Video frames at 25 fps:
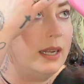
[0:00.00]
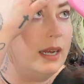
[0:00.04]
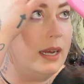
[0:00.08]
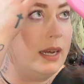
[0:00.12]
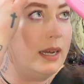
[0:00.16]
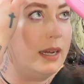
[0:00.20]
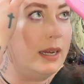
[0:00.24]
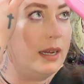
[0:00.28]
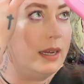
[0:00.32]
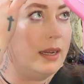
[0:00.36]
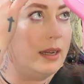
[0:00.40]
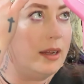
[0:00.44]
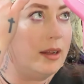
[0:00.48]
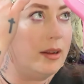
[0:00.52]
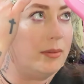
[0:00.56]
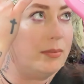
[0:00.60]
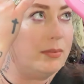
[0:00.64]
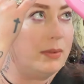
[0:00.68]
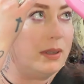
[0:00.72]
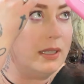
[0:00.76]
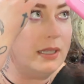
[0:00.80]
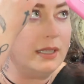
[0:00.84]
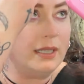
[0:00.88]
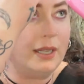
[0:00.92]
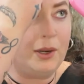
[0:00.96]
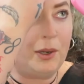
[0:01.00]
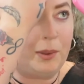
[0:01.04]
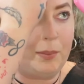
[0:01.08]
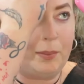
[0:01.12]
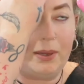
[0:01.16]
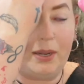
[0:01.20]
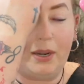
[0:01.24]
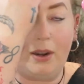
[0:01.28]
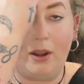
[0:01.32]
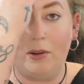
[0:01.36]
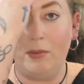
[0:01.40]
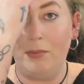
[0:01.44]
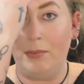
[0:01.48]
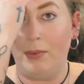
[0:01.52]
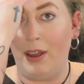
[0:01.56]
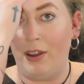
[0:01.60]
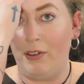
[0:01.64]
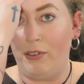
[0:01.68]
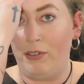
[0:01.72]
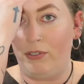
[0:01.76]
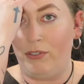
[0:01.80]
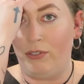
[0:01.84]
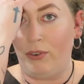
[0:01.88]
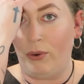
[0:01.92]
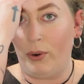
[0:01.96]
A little bit on my
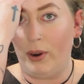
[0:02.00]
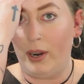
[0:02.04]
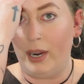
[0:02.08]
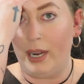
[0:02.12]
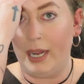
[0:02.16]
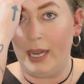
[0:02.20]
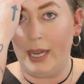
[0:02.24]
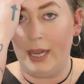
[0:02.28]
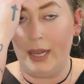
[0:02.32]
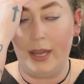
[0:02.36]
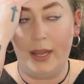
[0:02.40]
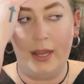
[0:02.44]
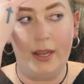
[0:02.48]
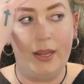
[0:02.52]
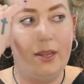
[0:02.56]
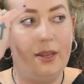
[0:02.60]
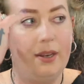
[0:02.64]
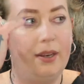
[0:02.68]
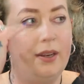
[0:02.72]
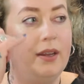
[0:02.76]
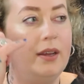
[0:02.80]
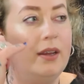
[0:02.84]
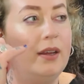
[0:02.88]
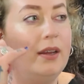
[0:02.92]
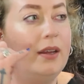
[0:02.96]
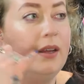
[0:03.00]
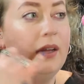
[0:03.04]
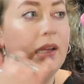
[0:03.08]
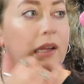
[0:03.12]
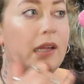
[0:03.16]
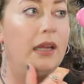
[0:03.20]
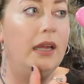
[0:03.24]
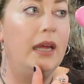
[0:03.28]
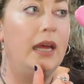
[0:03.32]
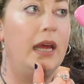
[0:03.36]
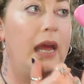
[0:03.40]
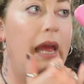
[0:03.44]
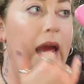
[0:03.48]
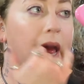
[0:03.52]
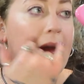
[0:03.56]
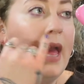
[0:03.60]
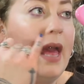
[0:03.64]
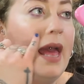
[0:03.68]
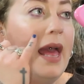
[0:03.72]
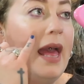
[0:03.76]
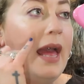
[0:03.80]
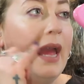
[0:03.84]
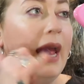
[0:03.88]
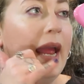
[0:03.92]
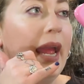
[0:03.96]
forehead.
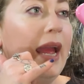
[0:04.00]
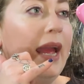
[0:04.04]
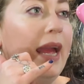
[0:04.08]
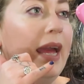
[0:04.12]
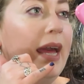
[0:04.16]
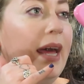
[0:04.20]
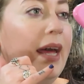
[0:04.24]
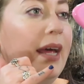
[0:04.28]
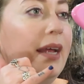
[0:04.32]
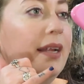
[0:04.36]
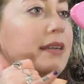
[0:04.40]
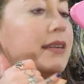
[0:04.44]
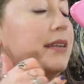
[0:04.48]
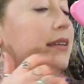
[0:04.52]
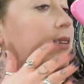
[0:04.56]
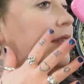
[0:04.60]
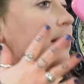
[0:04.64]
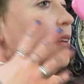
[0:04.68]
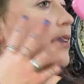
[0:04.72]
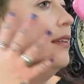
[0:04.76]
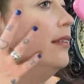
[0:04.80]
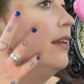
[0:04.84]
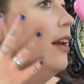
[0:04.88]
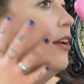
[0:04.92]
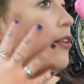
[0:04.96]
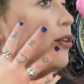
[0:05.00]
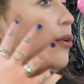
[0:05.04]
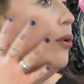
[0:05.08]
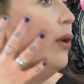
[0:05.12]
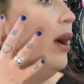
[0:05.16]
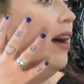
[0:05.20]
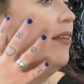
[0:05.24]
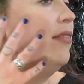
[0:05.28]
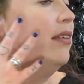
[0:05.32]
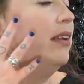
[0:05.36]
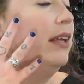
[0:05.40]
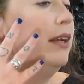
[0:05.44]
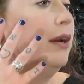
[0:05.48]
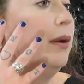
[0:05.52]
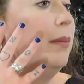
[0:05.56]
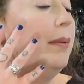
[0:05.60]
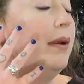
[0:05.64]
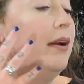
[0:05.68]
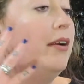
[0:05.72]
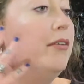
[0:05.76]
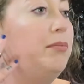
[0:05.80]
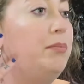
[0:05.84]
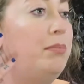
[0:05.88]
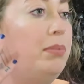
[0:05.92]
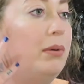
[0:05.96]
And since I do have a little
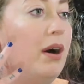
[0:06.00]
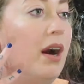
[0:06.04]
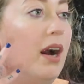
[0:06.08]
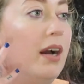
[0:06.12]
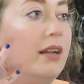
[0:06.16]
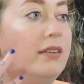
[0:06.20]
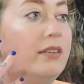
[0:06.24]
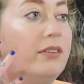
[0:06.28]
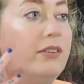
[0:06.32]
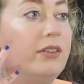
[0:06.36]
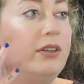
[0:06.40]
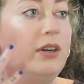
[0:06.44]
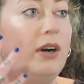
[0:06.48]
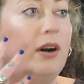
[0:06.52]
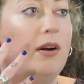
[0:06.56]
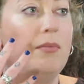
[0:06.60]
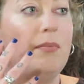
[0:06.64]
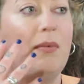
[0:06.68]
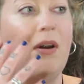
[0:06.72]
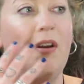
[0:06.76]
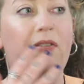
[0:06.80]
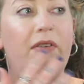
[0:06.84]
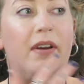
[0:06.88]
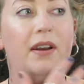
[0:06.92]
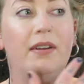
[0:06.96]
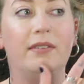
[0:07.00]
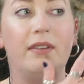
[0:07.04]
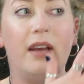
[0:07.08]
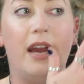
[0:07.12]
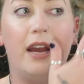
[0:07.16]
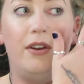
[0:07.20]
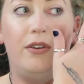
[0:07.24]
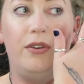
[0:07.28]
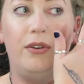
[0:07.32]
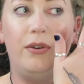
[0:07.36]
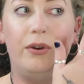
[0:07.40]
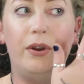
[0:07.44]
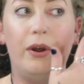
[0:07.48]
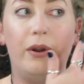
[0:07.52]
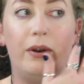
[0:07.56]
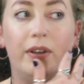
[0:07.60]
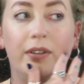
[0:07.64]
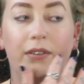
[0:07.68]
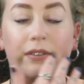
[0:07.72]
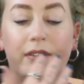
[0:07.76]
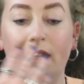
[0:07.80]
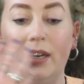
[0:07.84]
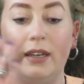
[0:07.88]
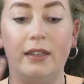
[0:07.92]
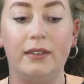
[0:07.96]
bit of bronzer on my face, I do
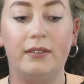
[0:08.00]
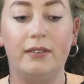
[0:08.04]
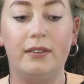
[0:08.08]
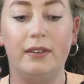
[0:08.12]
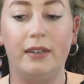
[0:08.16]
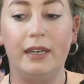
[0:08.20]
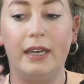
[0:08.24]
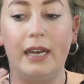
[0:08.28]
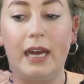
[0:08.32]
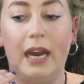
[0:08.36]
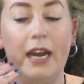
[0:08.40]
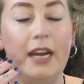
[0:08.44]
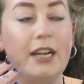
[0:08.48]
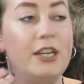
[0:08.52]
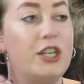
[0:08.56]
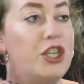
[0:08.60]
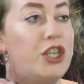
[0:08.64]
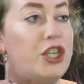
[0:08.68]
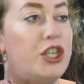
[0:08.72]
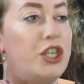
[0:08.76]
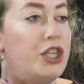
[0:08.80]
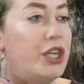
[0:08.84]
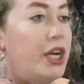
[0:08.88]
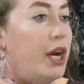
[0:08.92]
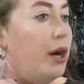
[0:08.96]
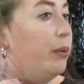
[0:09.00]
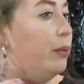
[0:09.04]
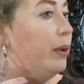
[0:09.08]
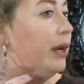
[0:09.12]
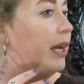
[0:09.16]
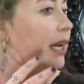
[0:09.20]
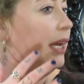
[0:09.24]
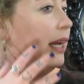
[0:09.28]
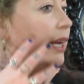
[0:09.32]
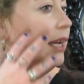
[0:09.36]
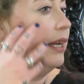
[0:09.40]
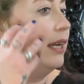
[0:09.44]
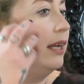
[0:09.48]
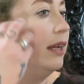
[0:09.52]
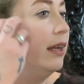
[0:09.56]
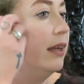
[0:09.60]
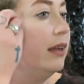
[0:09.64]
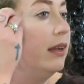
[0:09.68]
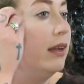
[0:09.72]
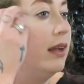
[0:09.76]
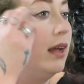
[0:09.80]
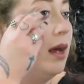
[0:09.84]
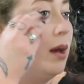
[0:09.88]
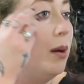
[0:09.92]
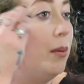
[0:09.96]
notice that it's not showing
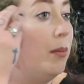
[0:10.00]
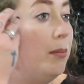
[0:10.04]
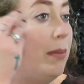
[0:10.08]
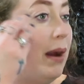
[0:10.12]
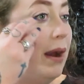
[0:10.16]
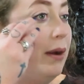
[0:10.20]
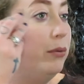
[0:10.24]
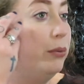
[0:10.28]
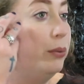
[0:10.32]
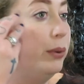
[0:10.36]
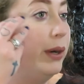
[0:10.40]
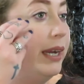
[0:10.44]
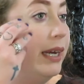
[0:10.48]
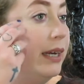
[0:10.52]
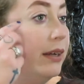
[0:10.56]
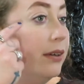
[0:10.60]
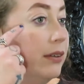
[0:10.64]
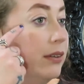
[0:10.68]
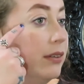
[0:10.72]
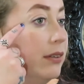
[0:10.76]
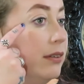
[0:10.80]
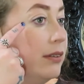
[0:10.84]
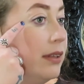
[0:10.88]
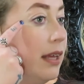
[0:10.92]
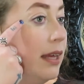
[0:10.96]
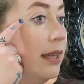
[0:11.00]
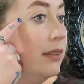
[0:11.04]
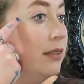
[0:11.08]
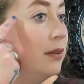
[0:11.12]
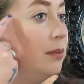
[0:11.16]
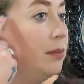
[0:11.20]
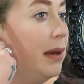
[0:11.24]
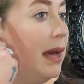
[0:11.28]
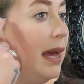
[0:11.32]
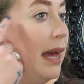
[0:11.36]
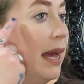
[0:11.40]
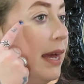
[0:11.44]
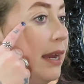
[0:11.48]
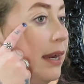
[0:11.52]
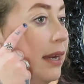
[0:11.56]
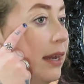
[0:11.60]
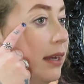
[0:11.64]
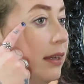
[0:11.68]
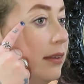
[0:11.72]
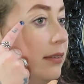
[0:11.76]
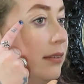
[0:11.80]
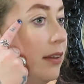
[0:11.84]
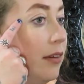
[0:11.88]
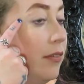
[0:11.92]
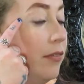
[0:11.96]
my wrinkles as bad,
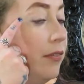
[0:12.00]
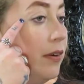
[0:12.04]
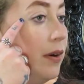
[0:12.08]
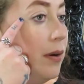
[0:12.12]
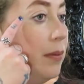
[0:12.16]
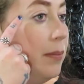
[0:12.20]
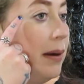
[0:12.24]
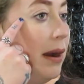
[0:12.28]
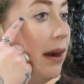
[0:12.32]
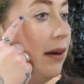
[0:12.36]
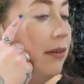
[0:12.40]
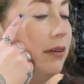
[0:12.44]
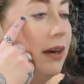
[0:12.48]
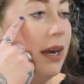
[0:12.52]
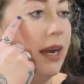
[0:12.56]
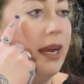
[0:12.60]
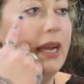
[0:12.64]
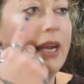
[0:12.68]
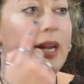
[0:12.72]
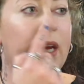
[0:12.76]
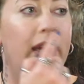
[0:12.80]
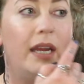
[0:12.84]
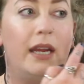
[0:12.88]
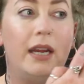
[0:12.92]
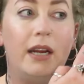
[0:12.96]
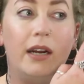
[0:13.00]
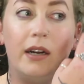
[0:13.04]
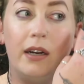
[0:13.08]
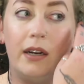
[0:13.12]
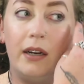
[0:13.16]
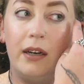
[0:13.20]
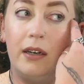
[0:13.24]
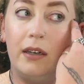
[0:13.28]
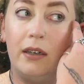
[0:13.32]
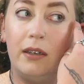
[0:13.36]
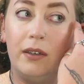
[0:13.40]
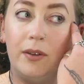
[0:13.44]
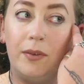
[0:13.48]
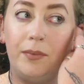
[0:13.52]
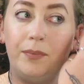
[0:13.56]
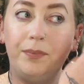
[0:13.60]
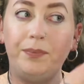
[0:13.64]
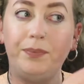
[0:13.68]
except for about right here.